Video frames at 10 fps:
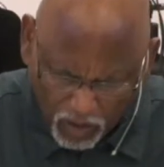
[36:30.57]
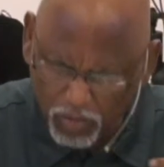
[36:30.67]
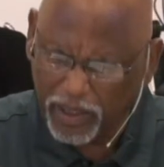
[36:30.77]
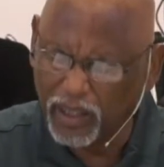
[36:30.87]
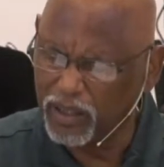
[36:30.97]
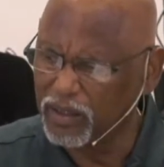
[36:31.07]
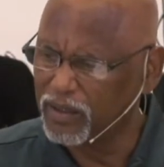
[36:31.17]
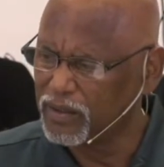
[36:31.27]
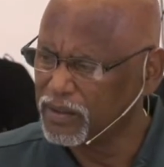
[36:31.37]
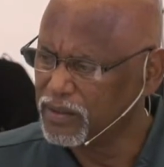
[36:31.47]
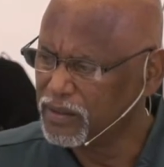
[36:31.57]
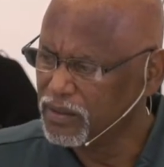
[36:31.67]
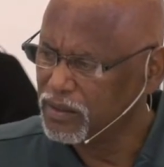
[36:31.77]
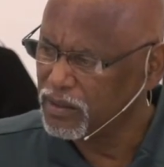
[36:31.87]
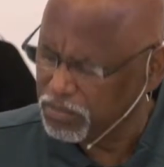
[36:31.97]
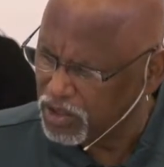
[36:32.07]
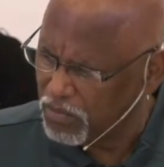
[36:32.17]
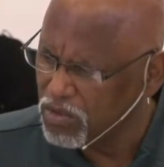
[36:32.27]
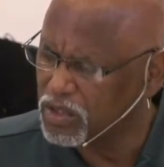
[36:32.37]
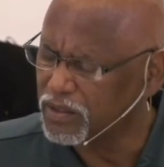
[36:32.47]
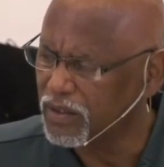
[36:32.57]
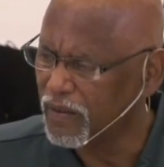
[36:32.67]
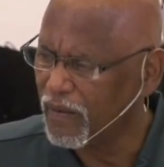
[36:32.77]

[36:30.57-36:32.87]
Follow me. Come, come on.